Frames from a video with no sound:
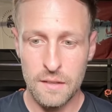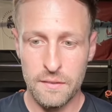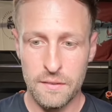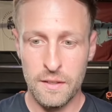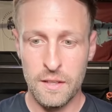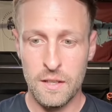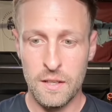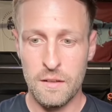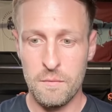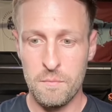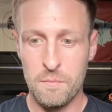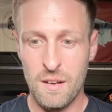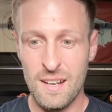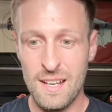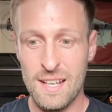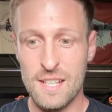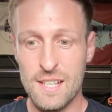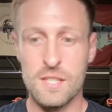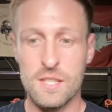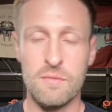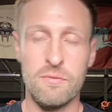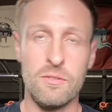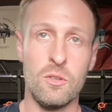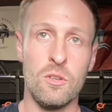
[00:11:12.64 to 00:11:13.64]
Um, I
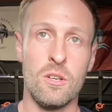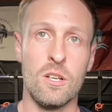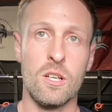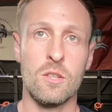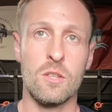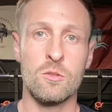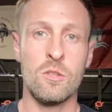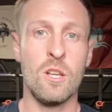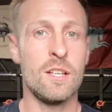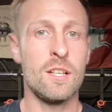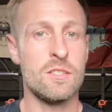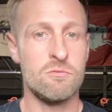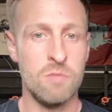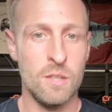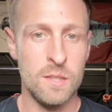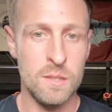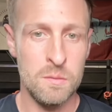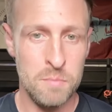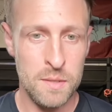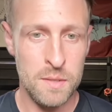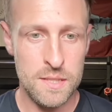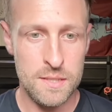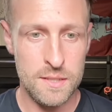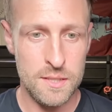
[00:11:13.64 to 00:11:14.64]
actually feel like I'd like to run
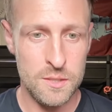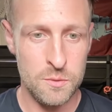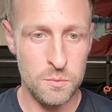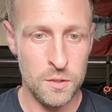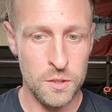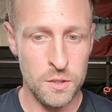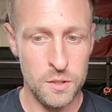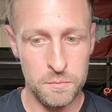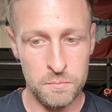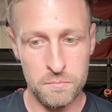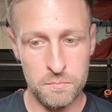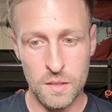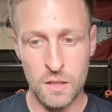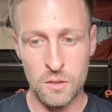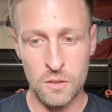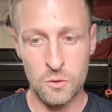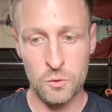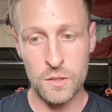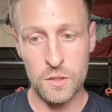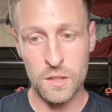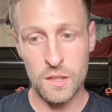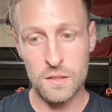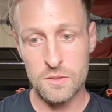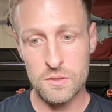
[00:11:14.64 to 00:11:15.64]
a business when I'm
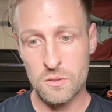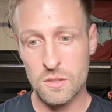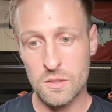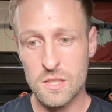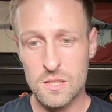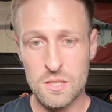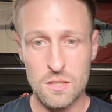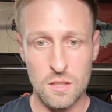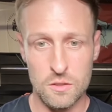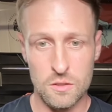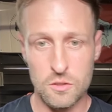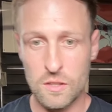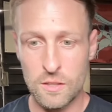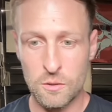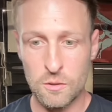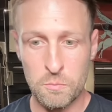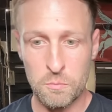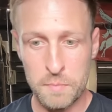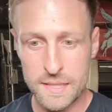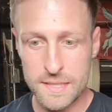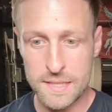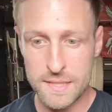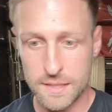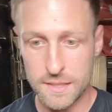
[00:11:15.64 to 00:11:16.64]
older. So I'm going to start doing little
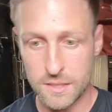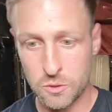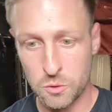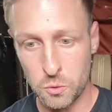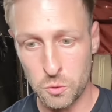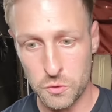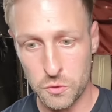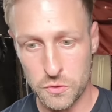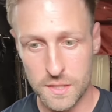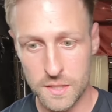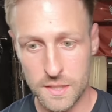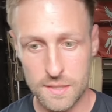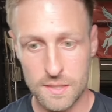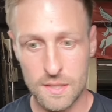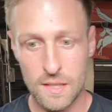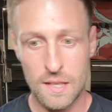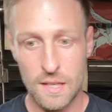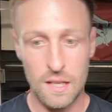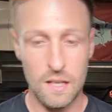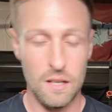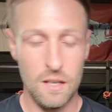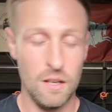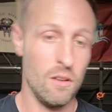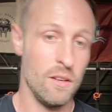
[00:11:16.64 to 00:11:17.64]
business courses.
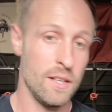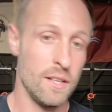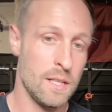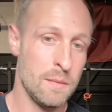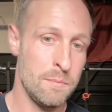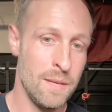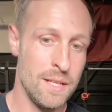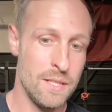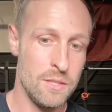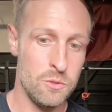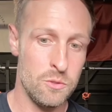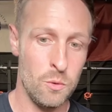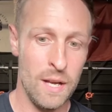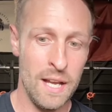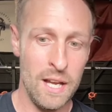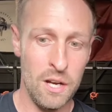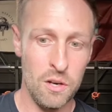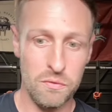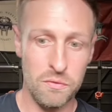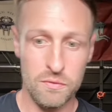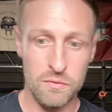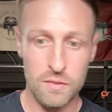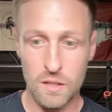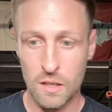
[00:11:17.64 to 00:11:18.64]
I like mental
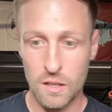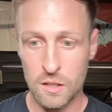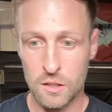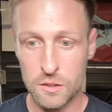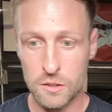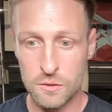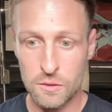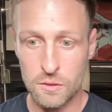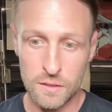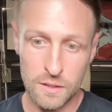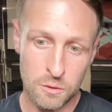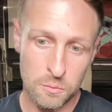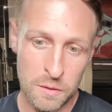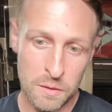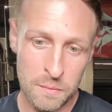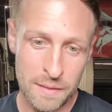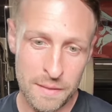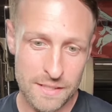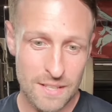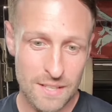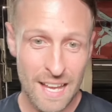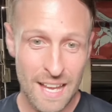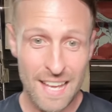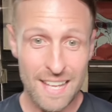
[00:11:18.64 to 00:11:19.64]
health. I'm going to do a little bit of
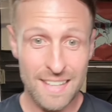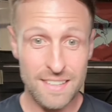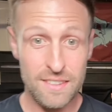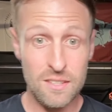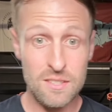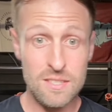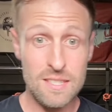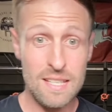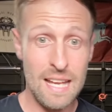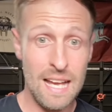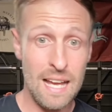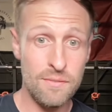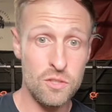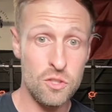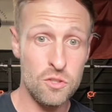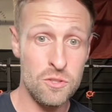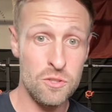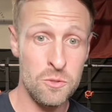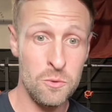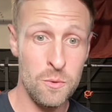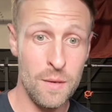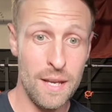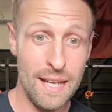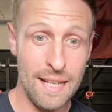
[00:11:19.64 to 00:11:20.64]
mental. It doesn't have to
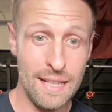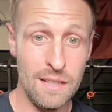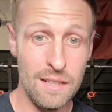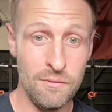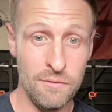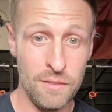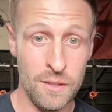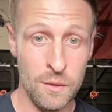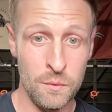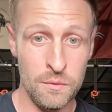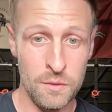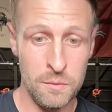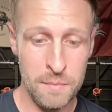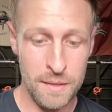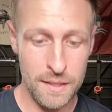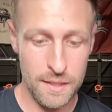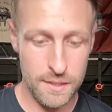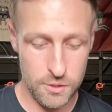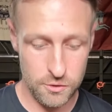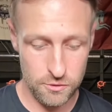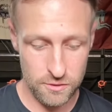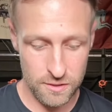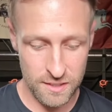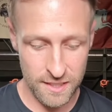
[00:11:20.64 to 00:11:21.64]
do anything with your
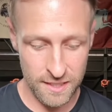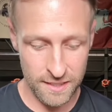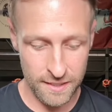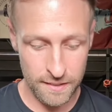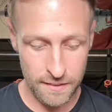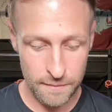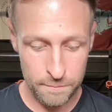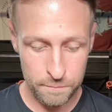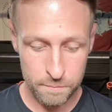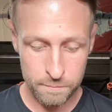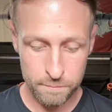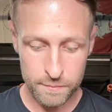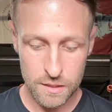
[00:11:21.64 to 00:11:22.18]
military career.